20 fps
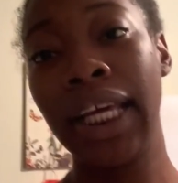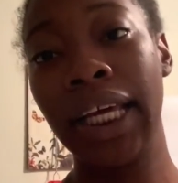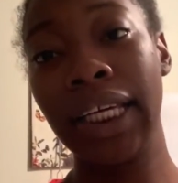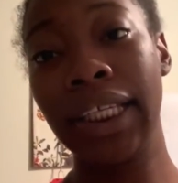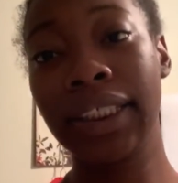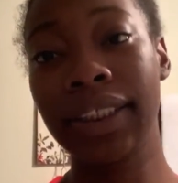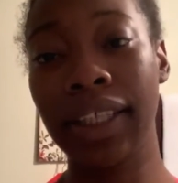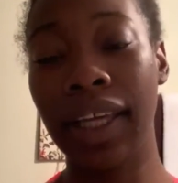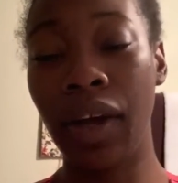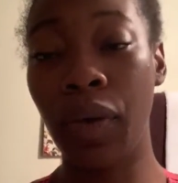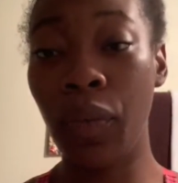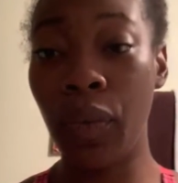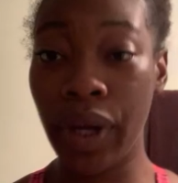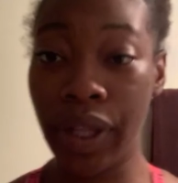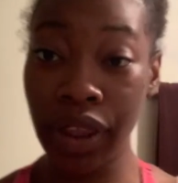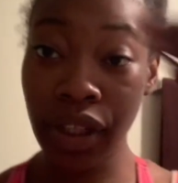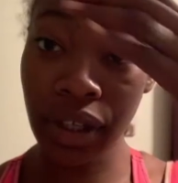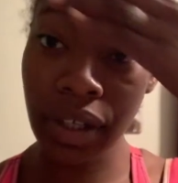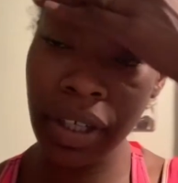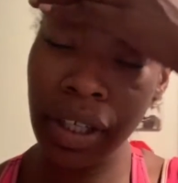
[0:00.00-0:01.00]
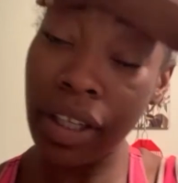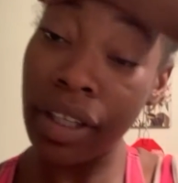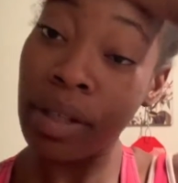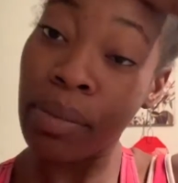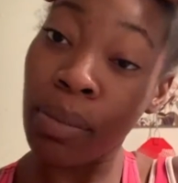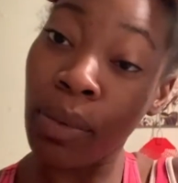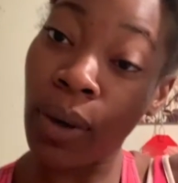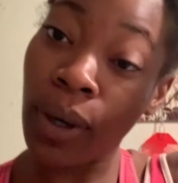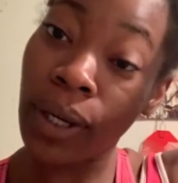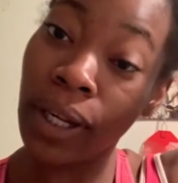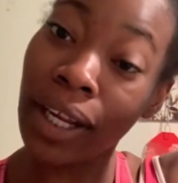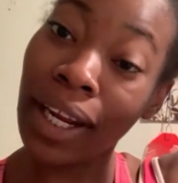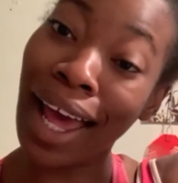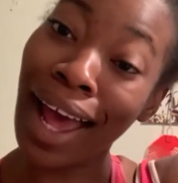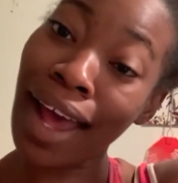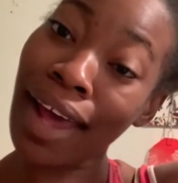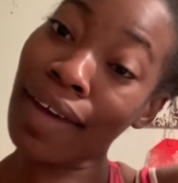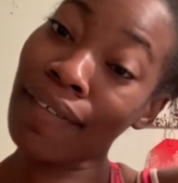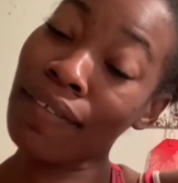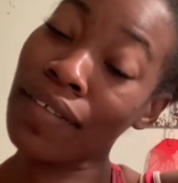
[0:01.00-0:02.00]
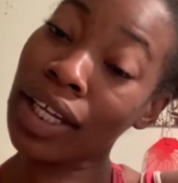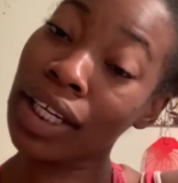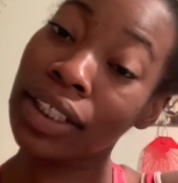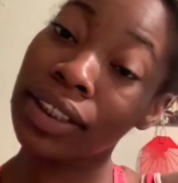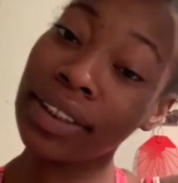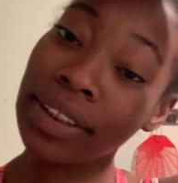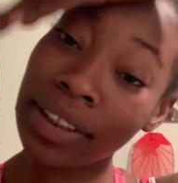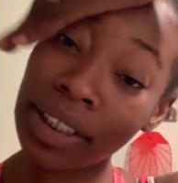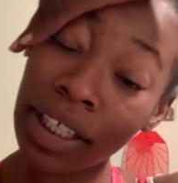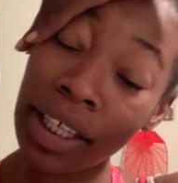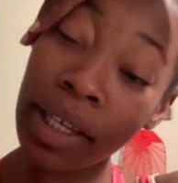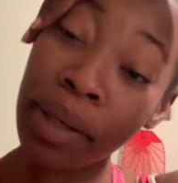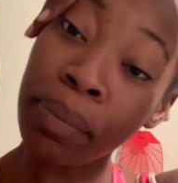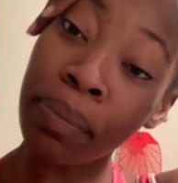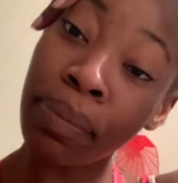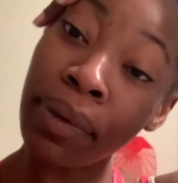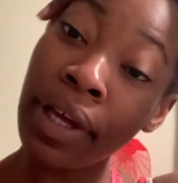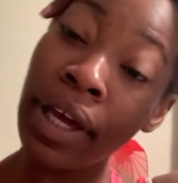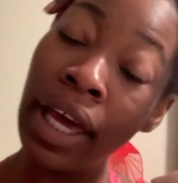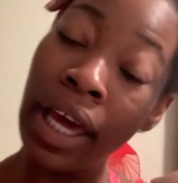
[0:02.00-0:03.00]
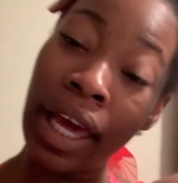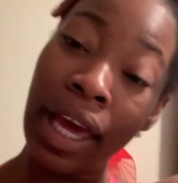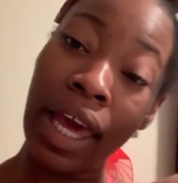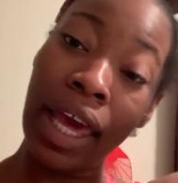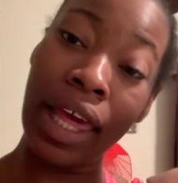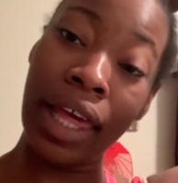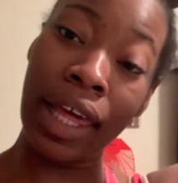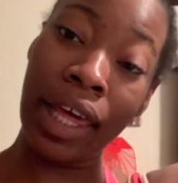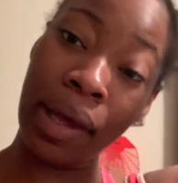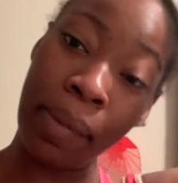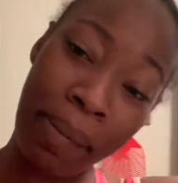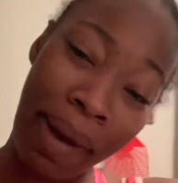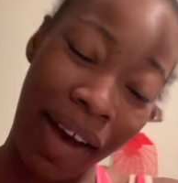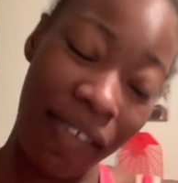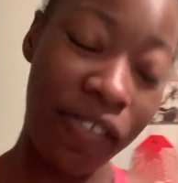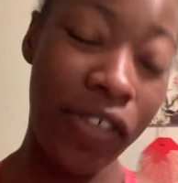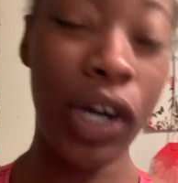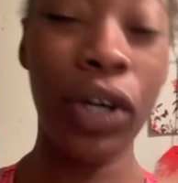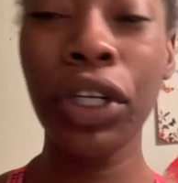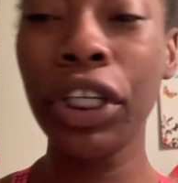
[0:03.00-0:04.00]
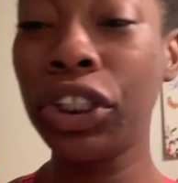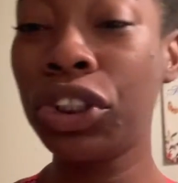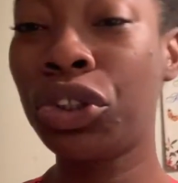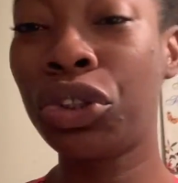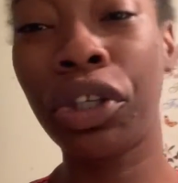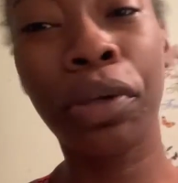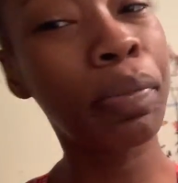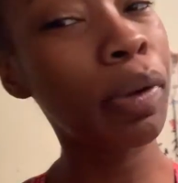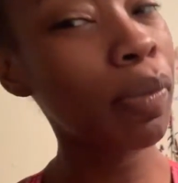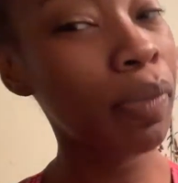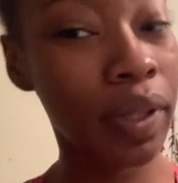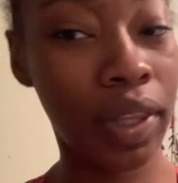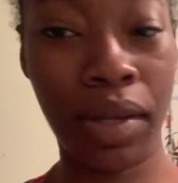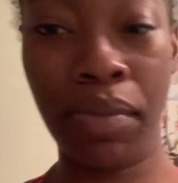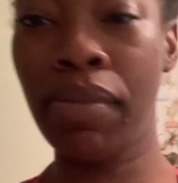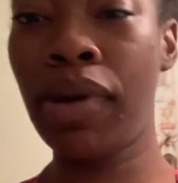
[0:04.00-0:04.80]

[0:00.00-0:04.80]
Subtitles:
It's like 1:30 in the morning. I have fell asleep, and my phone is tripping with the